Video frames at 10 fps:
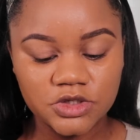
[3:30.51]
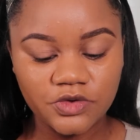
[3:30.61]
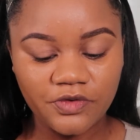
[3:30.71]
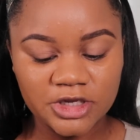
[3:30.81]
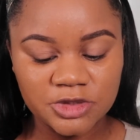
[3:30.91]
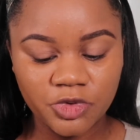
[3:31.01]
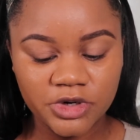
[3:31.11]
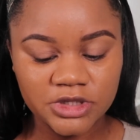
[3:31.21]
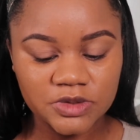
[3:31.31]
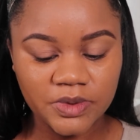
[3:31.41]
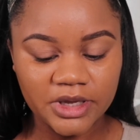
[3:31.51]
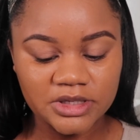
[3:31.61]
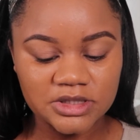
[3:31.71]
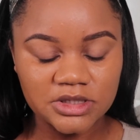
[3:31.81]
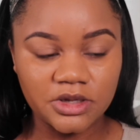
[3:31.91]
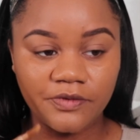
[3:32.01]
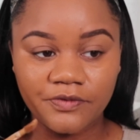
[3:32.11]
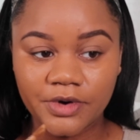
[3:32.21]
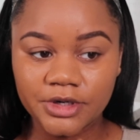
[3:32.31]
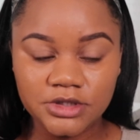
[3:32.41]
Too Faced Born This Way concealer
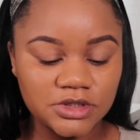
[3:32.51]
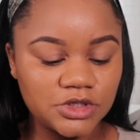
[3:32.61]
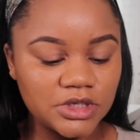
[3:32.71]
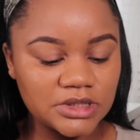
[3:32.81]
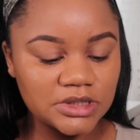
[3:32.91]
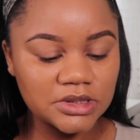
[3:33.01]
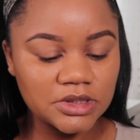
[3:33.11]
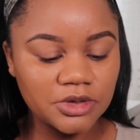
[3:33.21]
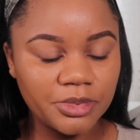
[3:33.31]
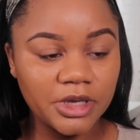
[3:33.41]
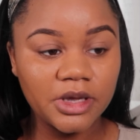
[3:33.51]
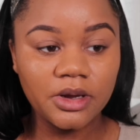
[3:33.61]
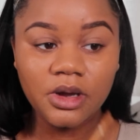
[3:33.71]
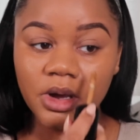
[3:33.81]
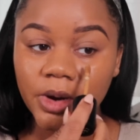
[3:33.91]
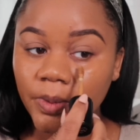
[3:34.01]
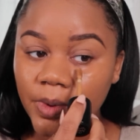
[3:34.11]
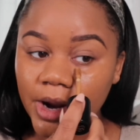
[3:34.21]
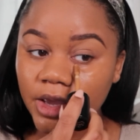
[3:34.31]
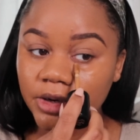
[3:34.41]
first, just a little bit
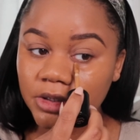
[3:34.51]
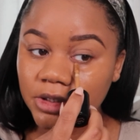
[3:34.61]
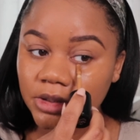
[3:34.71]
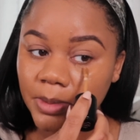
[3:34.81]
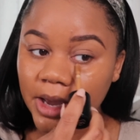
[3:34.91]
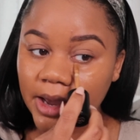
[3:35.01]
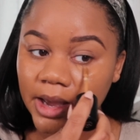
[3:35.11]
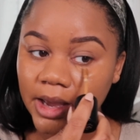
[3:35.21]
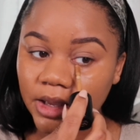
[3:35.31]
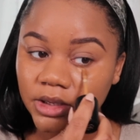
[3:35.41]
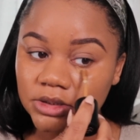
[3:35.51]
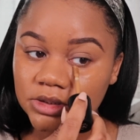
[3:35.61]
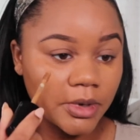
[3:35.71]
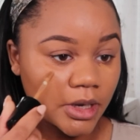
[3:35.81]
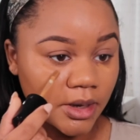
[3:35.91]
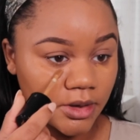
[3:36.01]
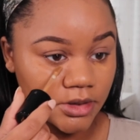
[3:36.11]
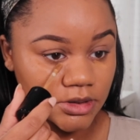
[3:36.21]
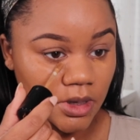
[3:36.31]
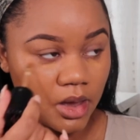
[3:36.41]
right underneath my eyes
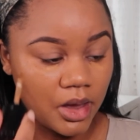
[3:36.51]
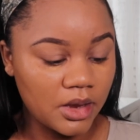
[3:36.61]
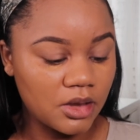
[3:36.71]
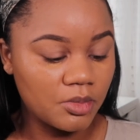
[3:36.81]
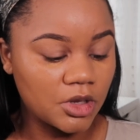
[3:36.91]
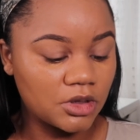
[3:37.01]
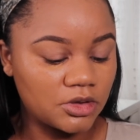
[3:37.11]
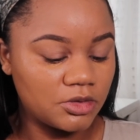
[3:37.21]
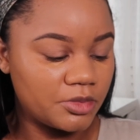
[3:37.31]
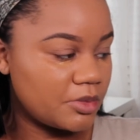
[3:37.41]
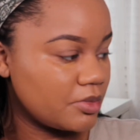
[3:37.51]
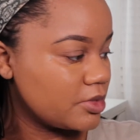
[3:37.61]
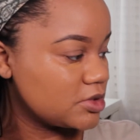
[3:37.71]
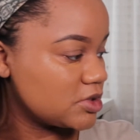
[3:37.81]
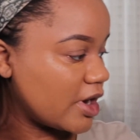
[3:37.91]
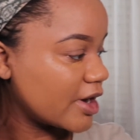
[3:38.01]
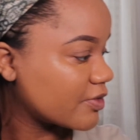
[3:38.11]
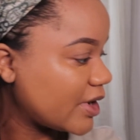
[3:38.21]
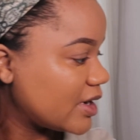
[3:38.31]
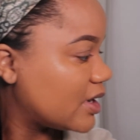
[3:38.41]
because I am a little bit dark right